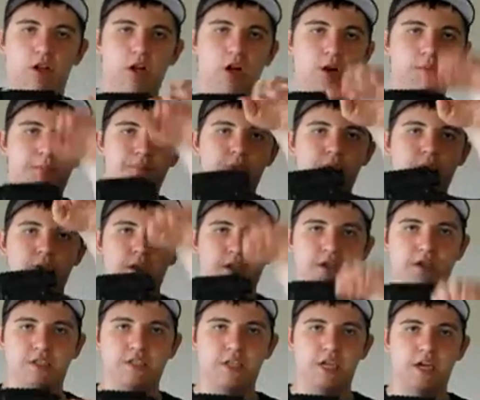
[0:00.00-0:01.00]
up
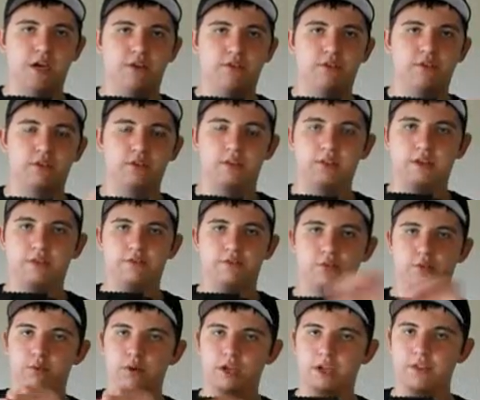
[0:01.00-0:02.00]
and down, left
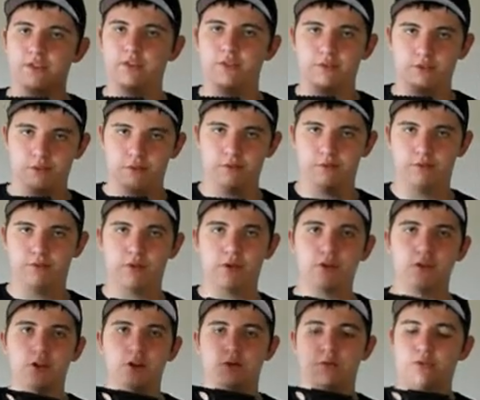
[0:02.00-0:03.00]
and right. So
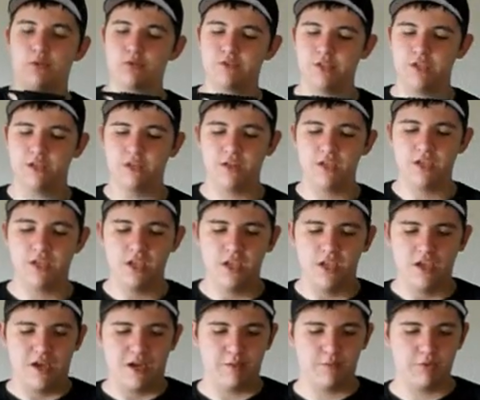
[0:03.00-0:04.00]
vertically and horizontally,
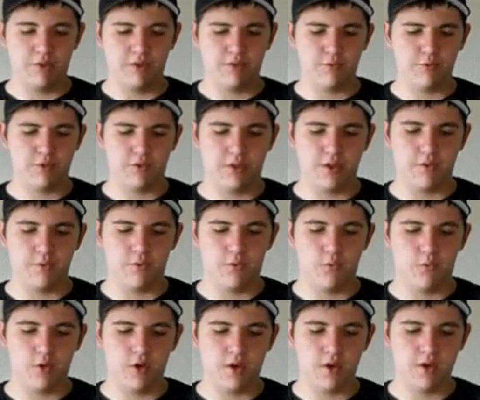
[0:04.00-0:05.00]
I believe with a
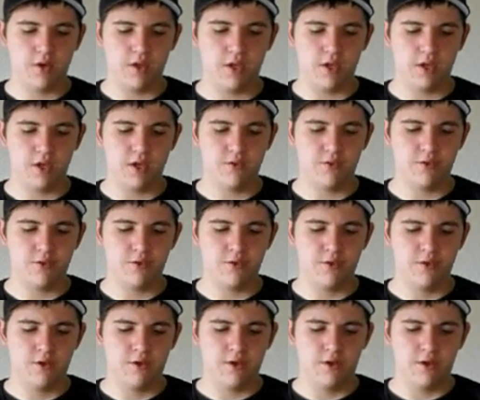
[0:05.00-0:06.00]
1/8
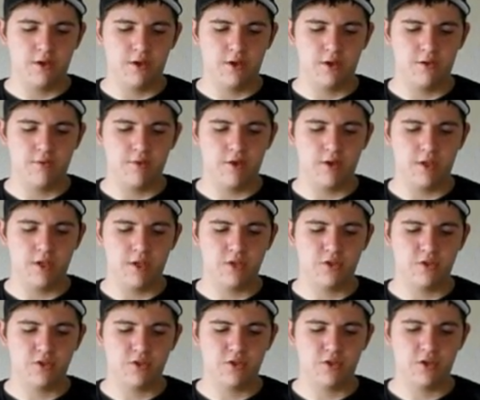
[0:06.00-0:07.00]
of an
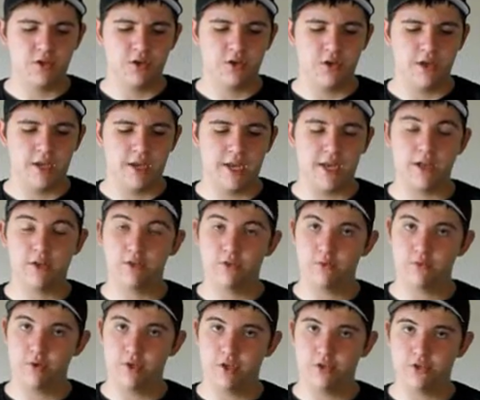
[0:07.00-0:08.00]
inch
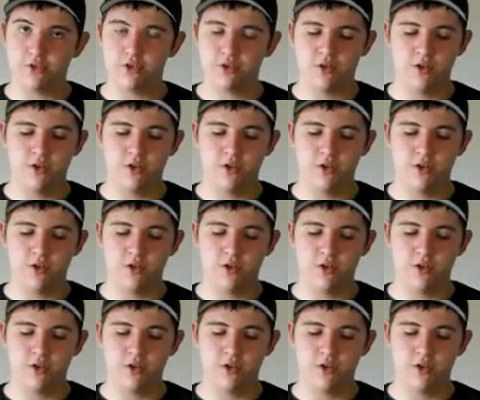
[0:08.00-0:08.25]
Allen wrench.